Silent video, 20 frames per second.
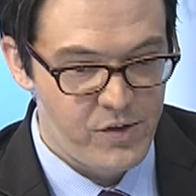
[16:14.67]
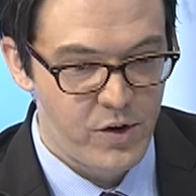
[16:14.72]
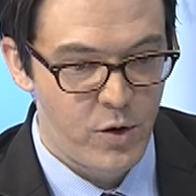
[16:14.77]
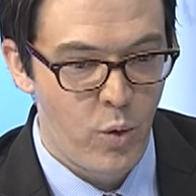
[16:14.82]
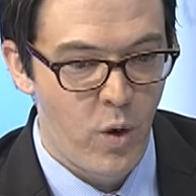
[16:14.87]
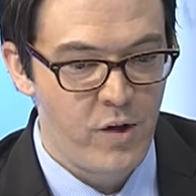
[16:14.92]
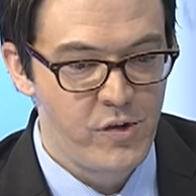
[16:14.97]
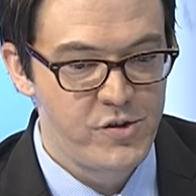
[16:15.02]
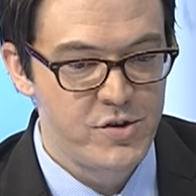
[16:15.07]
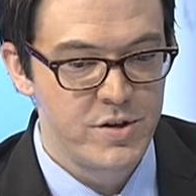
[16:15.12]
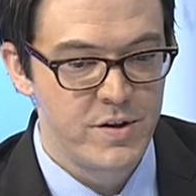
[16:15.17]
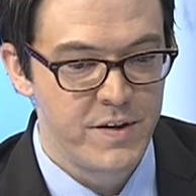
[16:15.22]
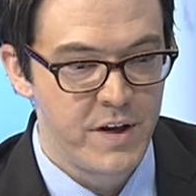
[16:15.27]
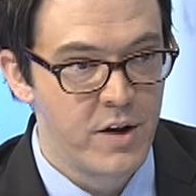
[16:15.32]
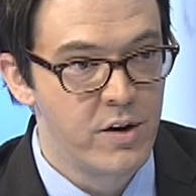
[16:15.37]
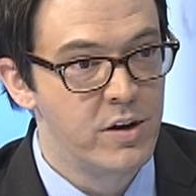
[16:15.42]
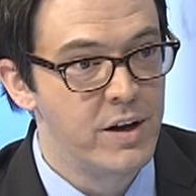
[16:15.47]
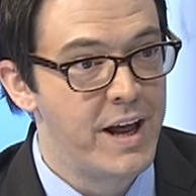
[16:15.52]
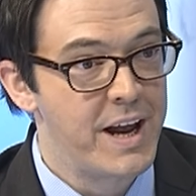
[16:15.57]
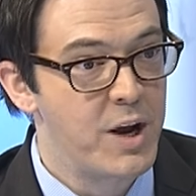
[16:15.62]
question. The
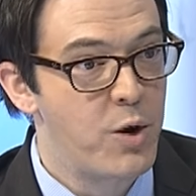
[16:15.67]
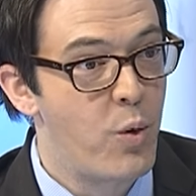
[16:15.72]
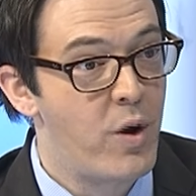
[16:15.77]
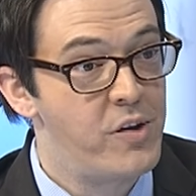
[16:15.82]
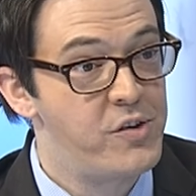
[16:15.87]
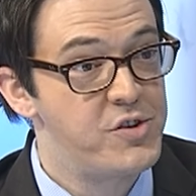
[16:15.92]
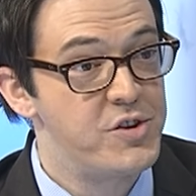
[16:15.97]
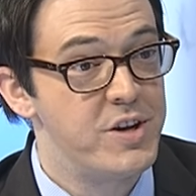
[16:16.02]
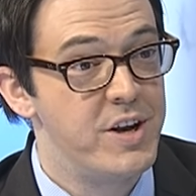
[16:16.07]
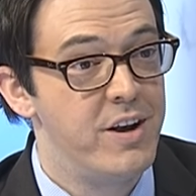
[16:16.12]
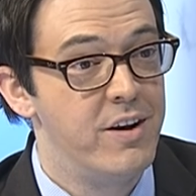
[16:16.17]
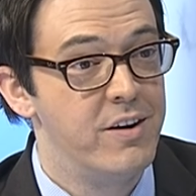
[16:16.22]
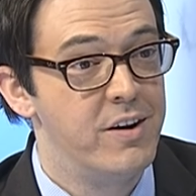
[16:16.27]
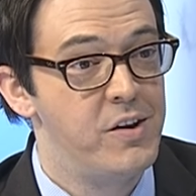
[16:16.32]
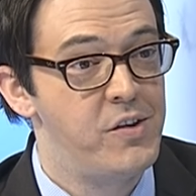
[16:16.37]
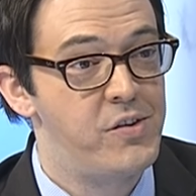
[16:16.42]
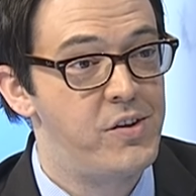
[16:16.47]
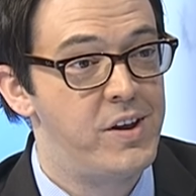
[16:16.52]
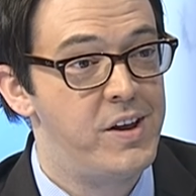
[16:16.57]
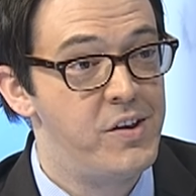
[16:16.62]
underlying question here
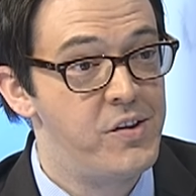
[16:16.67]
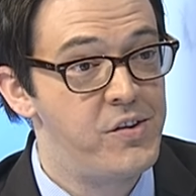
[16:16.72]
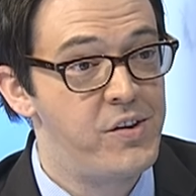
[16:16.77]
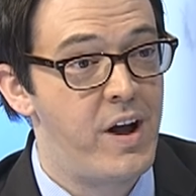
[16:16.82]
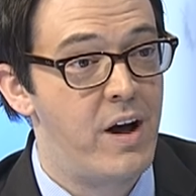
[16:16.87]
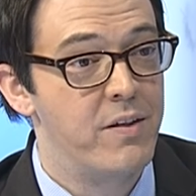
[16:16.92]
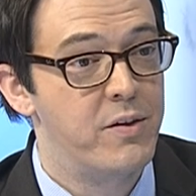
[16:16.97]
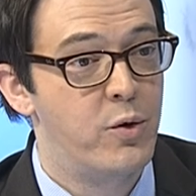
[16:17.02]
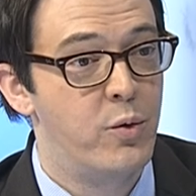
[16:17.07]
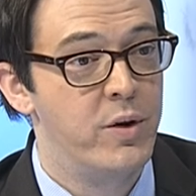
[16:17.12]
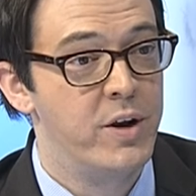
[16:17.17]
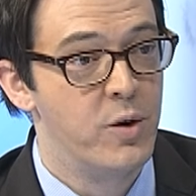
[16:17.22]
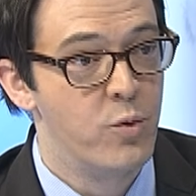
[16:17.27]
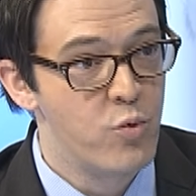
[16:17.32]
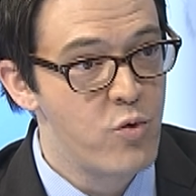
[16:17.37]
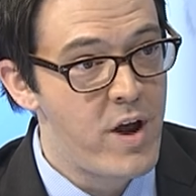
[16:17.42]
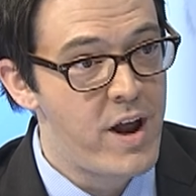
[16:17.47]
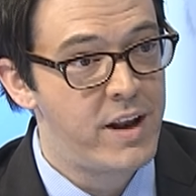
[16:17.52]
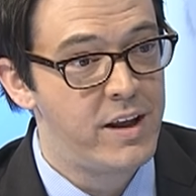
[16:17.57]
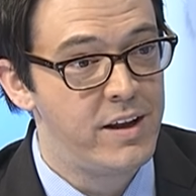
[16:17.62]
is South Korea
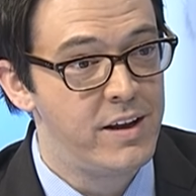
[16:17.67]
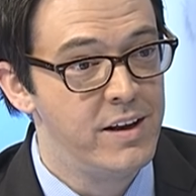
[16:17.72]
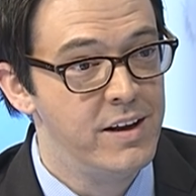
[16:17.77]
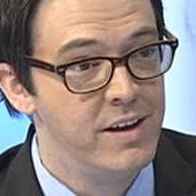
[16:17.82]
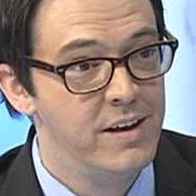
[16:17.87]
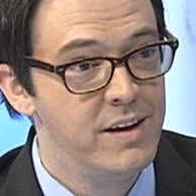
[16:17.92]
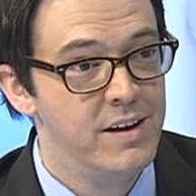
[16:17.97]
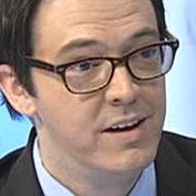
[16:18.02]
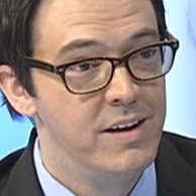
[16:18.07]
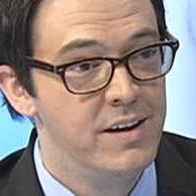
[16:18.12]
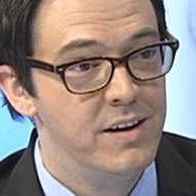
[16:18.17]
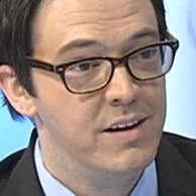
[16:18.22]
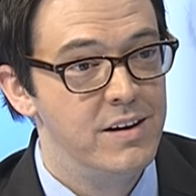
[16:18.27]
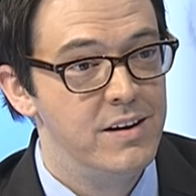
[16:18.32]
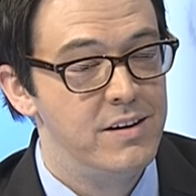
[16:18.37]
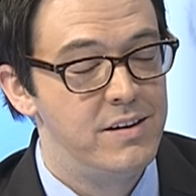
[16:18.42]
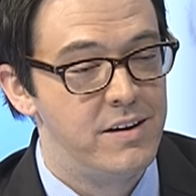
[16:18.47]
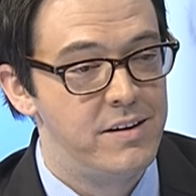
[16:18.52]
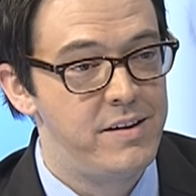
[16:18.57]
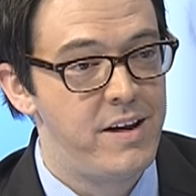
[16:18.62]
ready
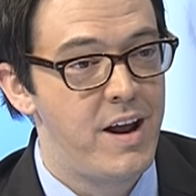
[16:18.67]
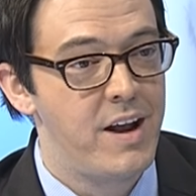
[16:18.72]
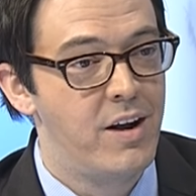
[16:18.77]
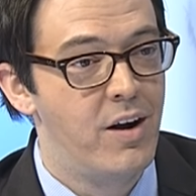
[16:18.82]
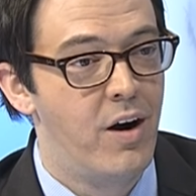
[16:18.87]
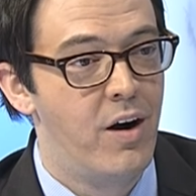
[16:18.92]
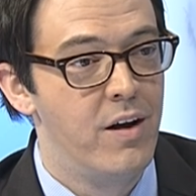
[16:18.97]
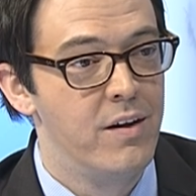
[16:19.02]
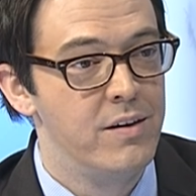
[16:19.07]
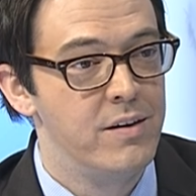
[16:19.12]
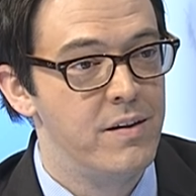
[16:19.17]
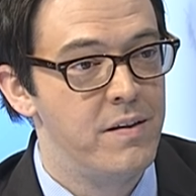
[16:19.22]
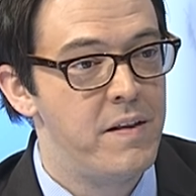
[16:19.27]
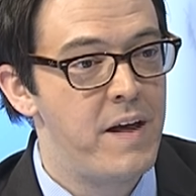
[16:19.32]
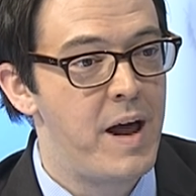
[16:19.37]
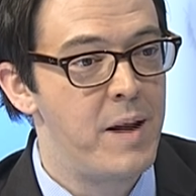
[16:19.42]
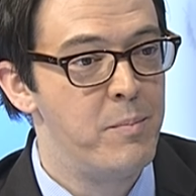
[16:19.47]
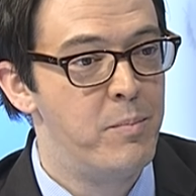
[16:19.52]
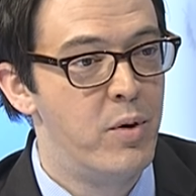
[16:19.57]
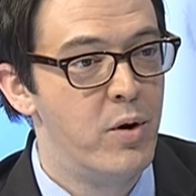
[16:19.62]
to take on
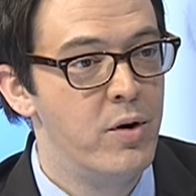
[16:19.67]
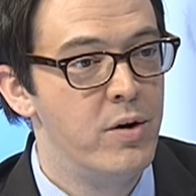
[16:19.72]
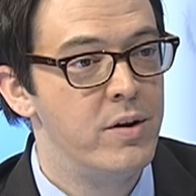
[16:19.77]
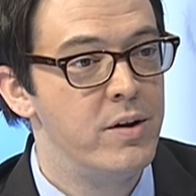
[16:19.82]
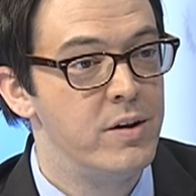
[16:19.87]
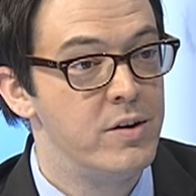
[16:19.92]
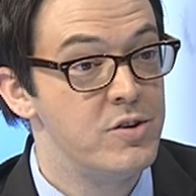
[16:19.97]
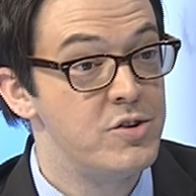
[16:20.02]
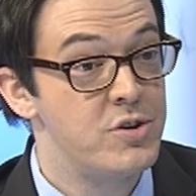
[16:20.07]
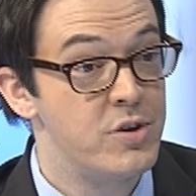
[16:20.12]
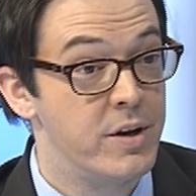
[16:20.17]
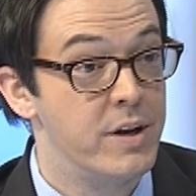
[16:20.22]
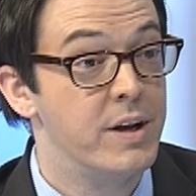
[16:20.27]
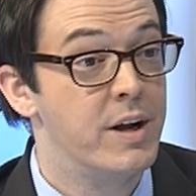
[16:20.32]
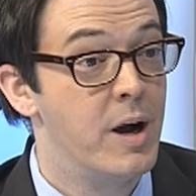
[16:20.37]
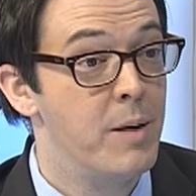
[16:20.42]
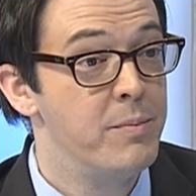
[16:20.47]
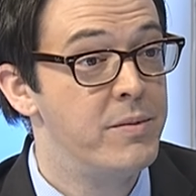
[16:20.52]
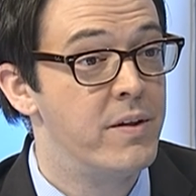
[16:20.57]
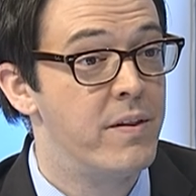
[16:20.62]
that burden should it
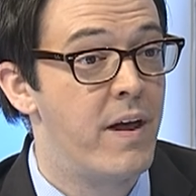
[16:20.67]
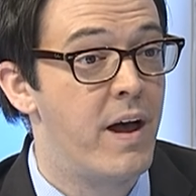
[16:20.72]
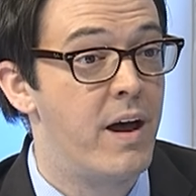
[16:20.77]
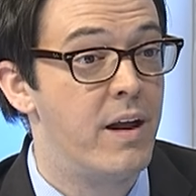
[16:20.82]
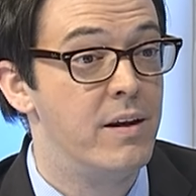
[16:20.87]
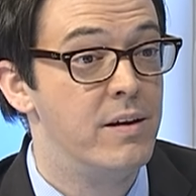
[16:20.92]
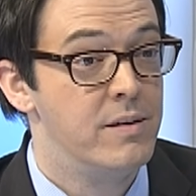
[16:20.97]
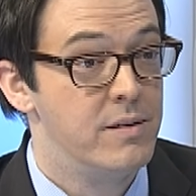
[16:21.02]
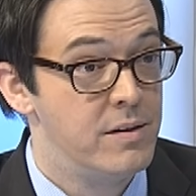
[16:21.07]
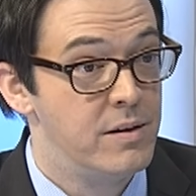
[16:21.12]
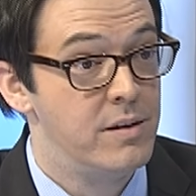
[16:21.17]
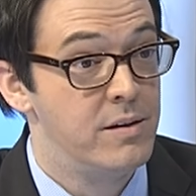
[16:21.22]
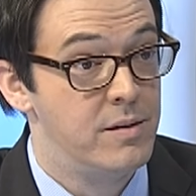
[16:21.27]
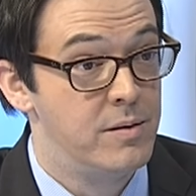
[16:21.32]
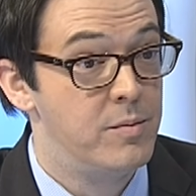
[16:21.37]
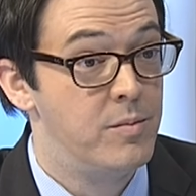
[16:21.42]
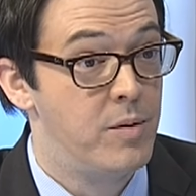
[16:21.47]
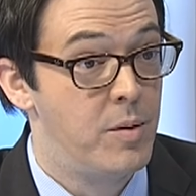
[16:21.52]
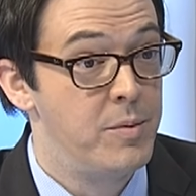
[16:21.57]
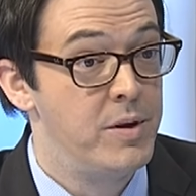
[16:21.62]
come to that?
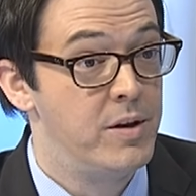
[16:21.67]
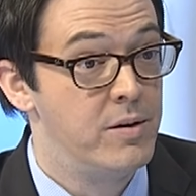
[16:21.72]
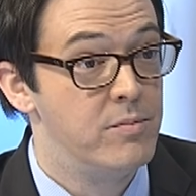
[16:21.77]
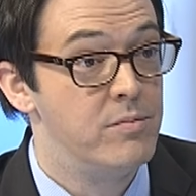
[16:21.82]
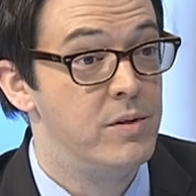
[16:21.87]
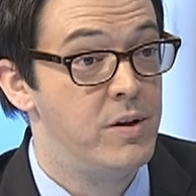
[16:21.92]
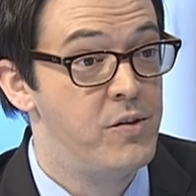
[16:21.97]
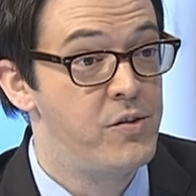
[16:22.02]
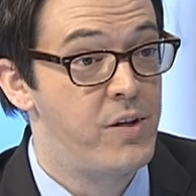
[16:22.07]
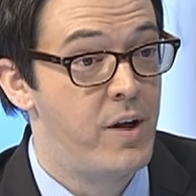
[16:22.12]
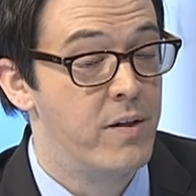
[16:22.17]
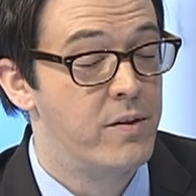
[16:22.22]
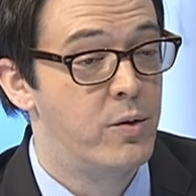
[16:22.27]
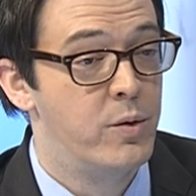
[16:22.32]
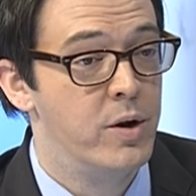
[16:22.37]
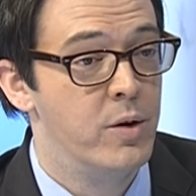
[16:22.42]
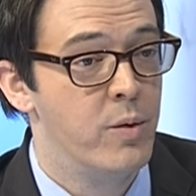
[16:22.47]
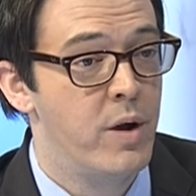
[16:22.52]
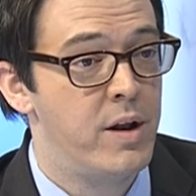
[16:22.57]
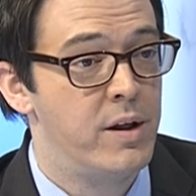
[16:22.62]
I mean, is South
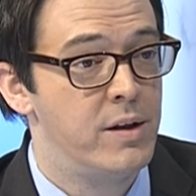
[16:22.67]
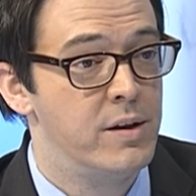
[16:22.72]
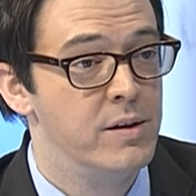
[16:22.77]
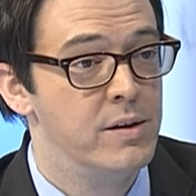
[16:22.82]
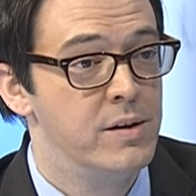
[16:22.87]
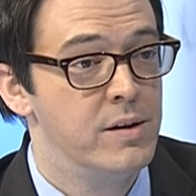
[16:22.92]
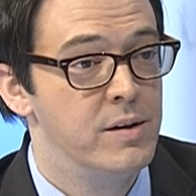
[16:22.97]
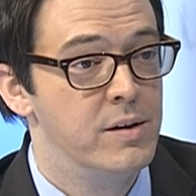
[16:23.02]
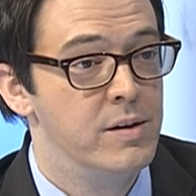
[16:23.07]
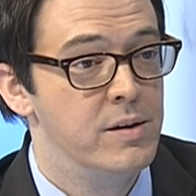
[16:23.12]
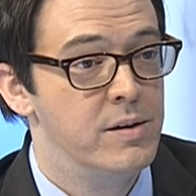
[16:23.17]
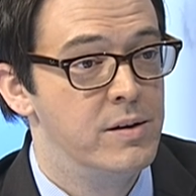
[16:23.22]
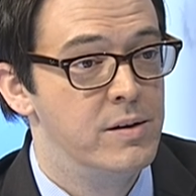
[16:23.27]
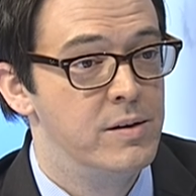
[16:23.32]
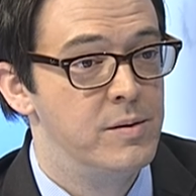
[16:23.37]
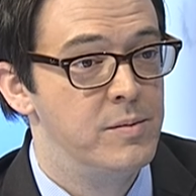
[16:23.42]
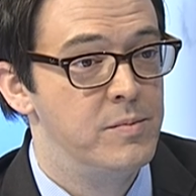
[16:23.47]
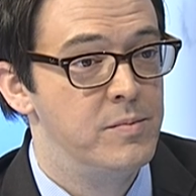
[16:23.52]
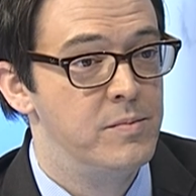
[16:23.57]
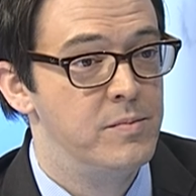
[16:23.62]
Korea ready
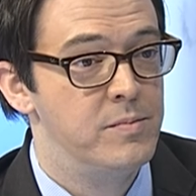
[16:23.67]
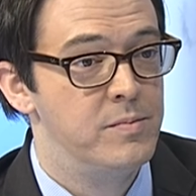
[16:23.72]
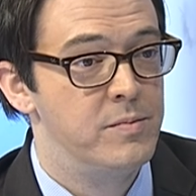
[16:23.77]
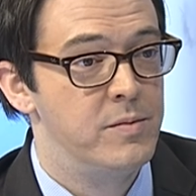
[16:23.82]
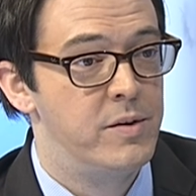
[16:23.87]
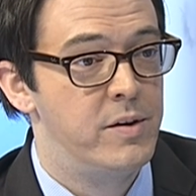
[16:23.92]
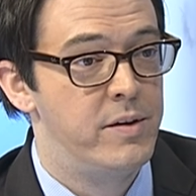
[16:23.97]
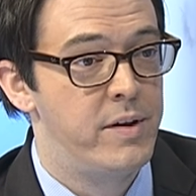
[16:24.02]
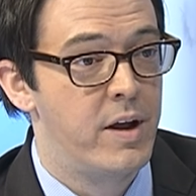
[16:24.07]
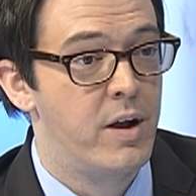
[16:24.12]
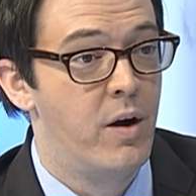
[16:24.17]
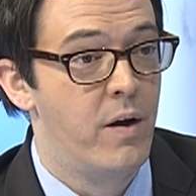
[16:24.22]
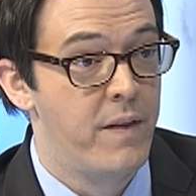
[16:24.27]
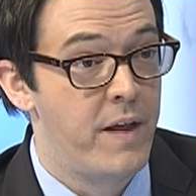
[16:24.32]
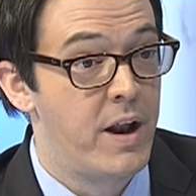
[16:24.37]
to take on that